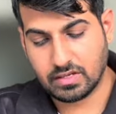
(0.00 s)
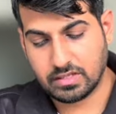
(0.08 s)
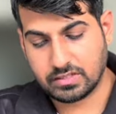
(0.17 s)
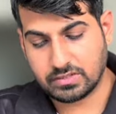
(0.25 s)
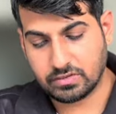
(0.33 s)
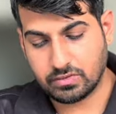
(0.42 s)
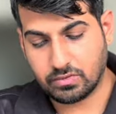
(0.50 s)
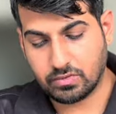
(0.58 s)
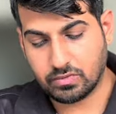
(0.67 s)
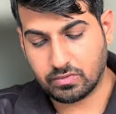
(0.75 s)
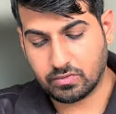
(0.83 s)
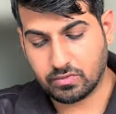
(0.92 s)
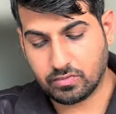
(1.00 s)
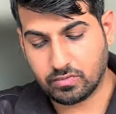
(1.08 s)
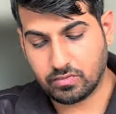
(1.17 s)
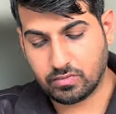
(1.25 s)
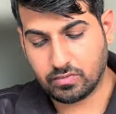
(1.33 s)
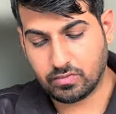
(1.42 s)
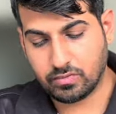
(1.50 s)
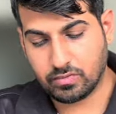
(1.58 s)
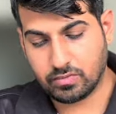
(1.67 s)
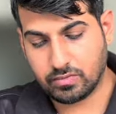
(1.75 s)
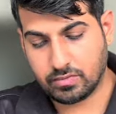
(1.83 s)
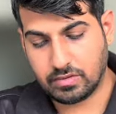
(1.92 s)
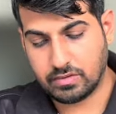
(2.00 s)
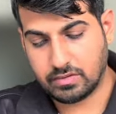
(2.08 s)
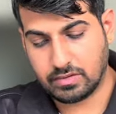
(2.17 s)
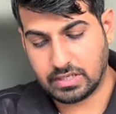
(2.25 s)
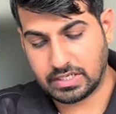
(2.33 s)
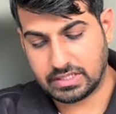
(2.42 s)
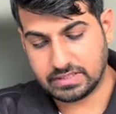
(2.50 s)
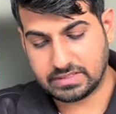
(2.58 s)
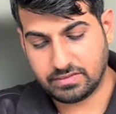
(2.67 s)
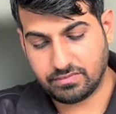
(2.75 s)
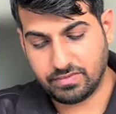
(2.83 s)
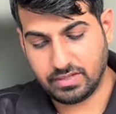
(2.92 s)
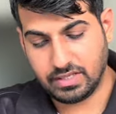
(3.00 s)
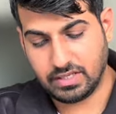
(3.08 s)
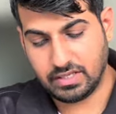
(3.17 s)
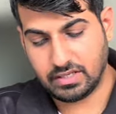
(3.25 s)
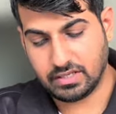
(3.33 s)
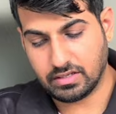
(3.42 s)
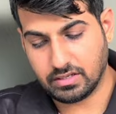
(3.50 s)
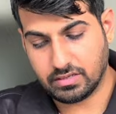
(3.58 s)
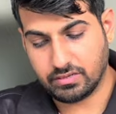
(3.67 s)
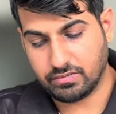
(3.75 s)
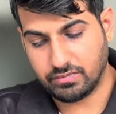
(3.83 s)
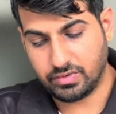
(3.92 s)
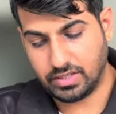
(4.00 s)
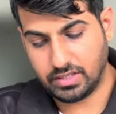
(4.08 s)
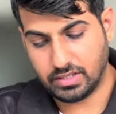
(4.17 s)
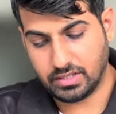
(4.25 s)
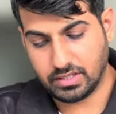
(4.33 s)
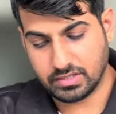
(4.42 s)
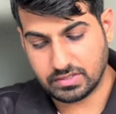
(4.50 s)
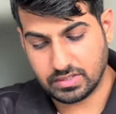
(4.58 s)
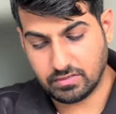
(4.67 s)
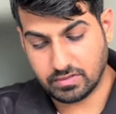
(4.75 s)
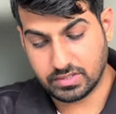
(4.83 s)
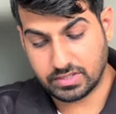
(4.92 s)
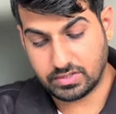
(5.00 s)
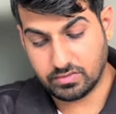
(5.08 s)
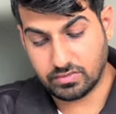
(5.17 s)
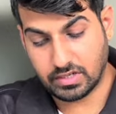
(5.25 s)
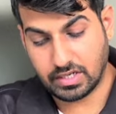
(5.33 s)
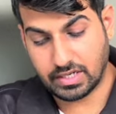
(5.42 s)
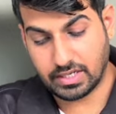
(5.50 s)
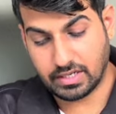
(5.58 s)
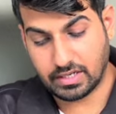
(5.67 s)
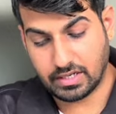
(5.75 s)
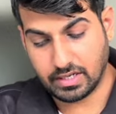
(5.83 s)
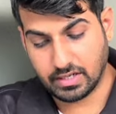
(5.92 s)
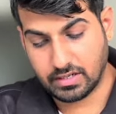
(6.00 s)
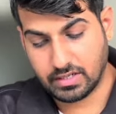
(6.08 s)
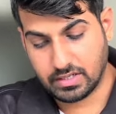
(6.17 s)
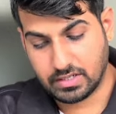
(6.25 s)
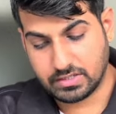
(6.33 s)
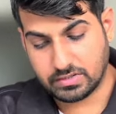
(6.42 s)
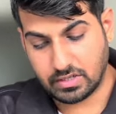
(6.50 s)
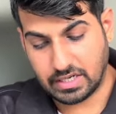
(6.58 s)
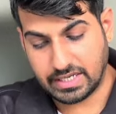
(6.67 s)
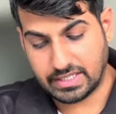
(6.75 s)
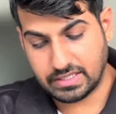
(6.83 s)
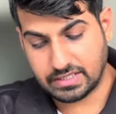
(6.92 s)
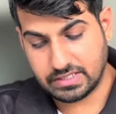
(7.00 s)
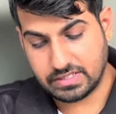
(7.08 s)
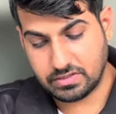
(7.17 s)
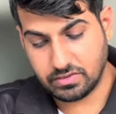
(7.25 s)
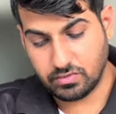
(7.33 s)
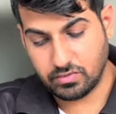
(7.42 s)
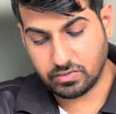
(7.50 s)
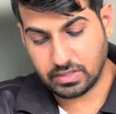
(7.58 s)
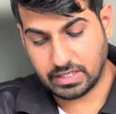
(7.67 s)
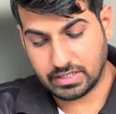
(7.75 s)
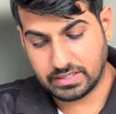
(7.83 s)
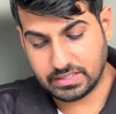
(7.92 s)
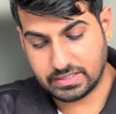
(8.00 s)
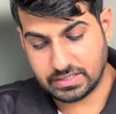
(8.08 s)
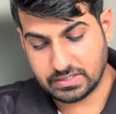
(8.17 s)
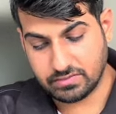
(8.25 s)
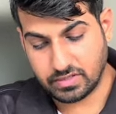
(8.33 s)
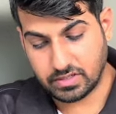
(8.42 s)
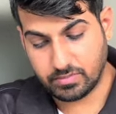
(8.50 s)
So let us say V is equals to IR. So I is 2 and this is 1